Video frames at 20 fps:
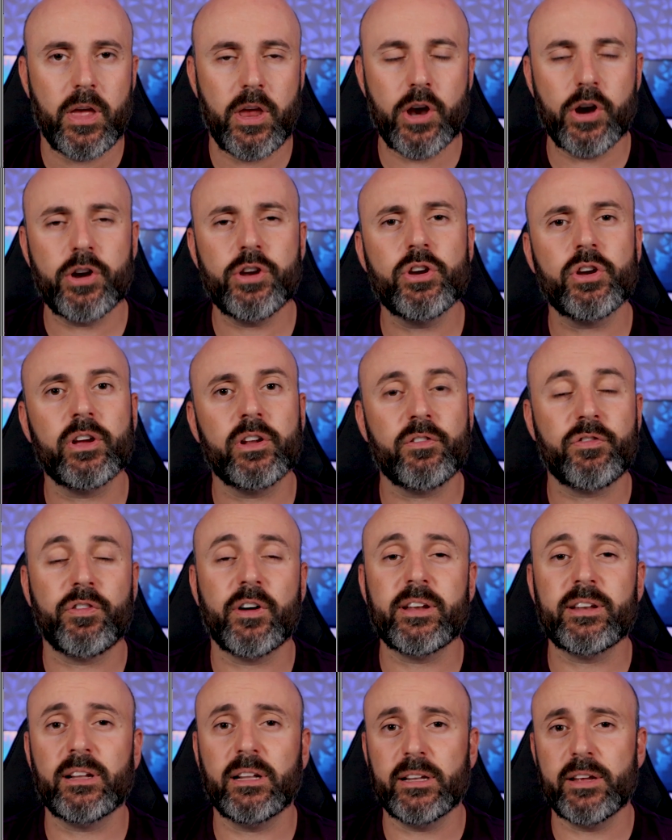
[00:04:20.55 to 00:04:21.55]
Here you're gonna
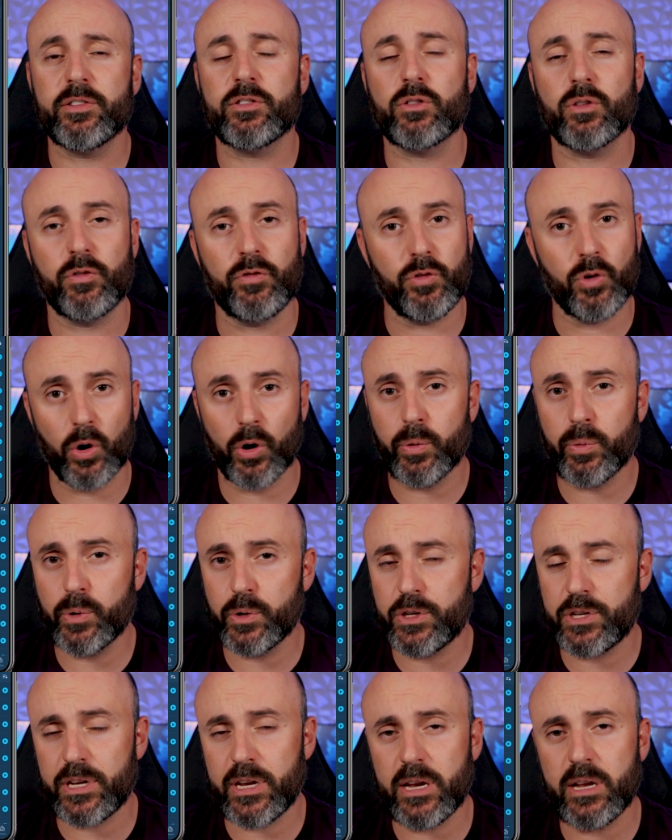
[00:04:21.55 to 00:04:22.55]
find a list of your
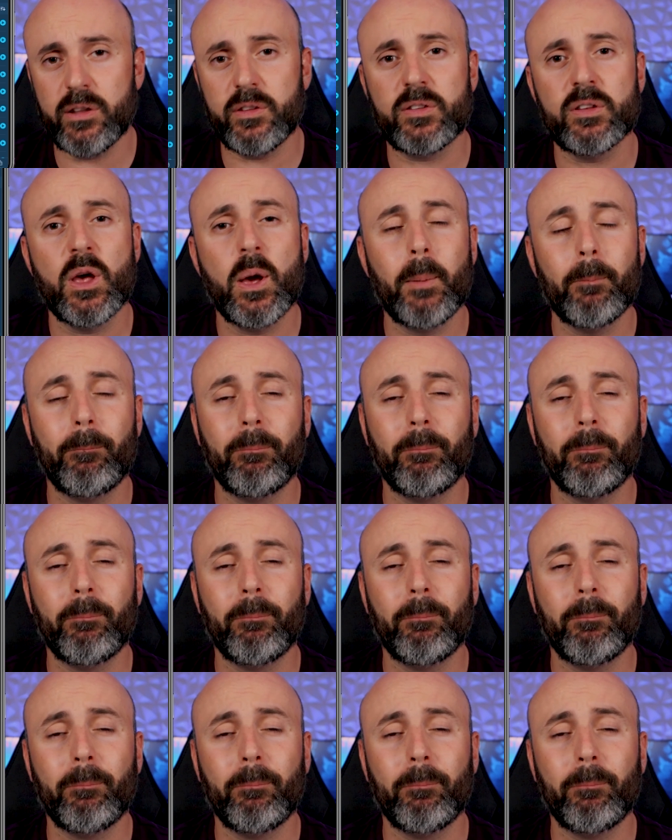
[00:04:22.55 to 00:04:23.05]
routines